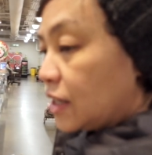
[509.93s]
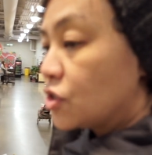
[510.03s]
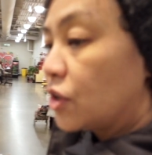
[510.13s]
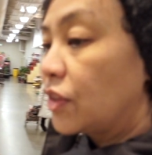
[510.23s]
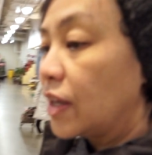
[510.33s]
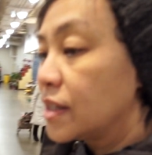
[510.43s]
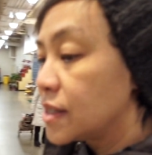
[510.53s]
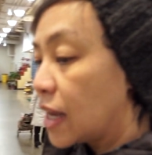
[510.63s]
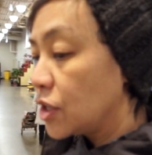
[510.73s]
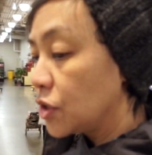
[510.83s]
These are things
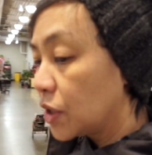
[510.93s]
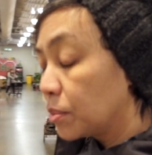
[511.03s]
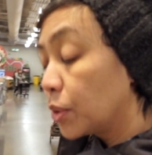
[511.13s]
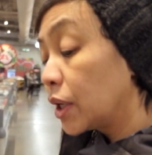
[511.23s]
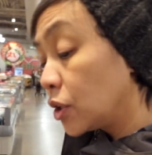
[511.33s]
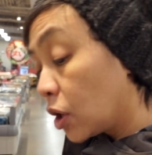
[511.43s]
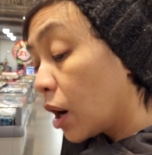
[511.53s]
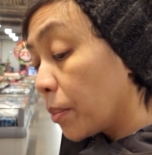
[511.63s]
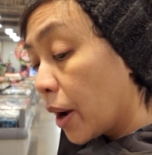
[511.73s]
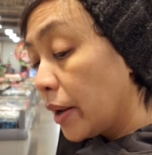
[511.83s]
that you can put in your
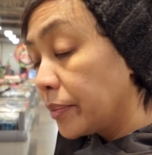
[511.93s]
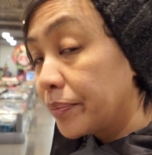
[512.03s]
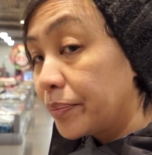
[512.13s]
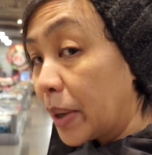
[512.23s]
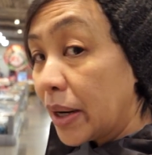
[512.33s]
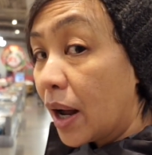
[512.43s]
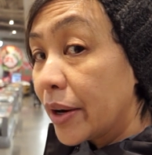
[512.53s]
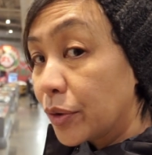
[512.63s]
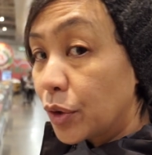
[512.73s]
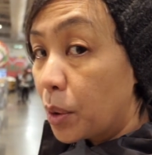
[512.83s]
hot pot, but
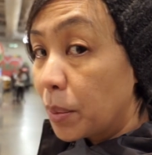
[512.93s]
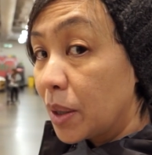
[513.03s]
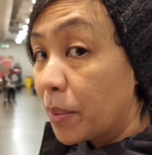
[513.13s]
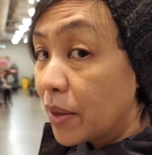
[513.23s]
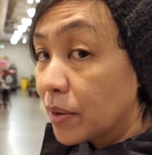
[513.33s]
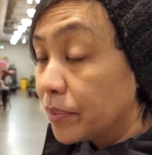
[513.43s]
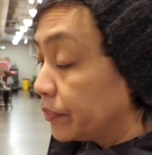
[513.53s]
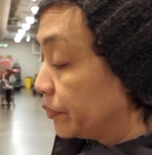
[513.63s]
I don't normally buy them.